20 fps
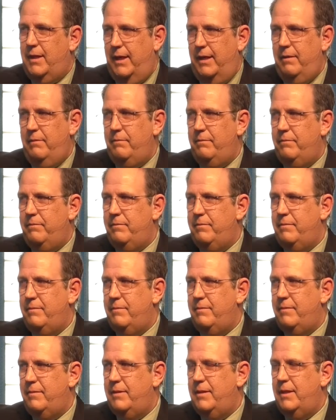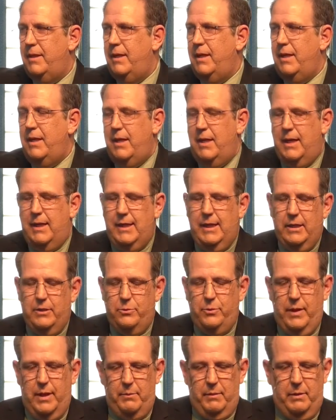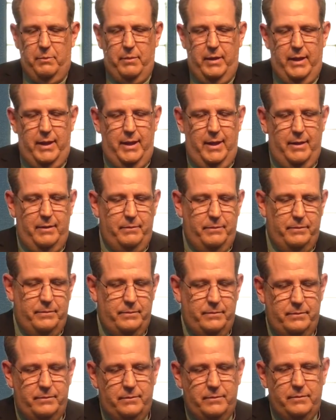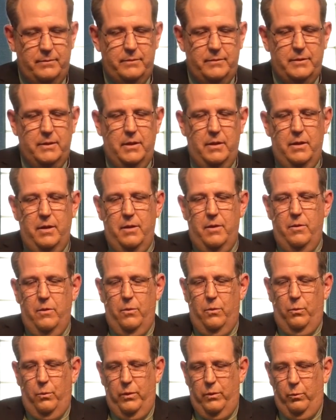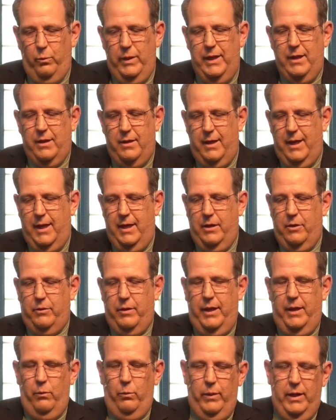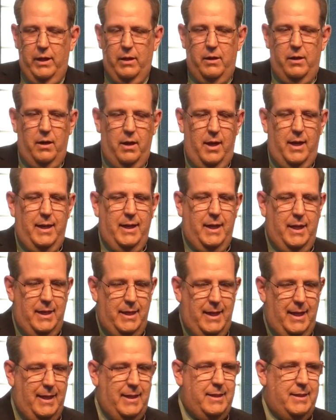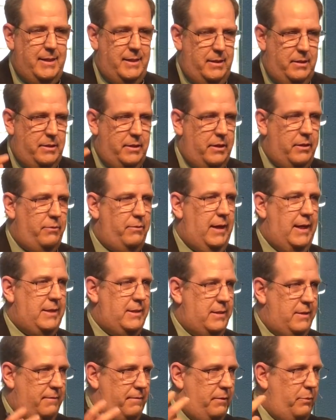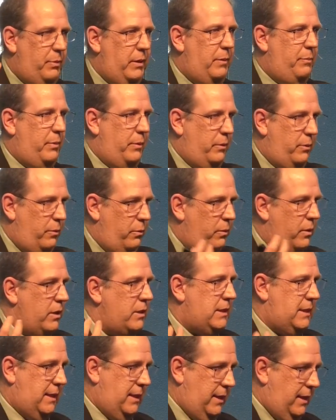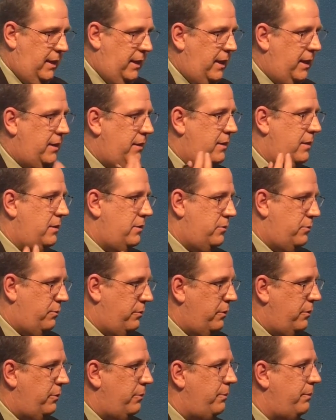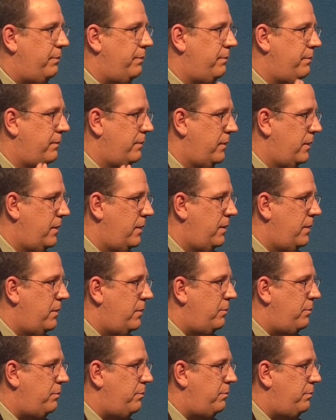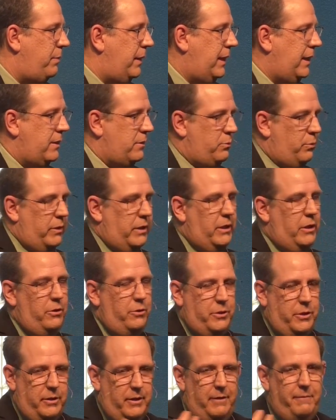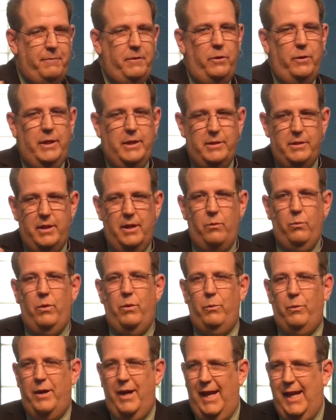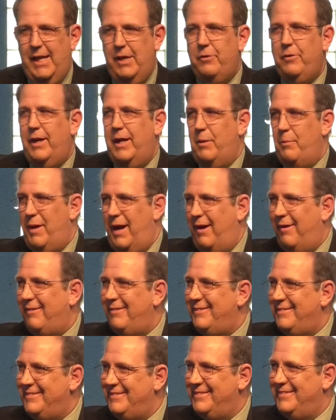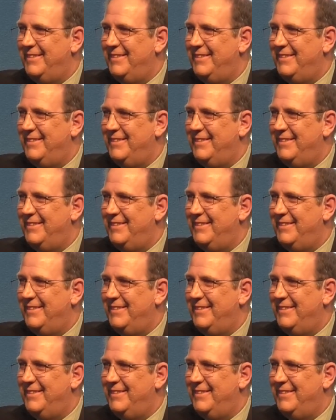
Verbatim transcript: Okay? And here's what I mean by that. When we are angry, we are not connected to the rest of the people who are sitting in this room because we're usually focused on what we're angry about.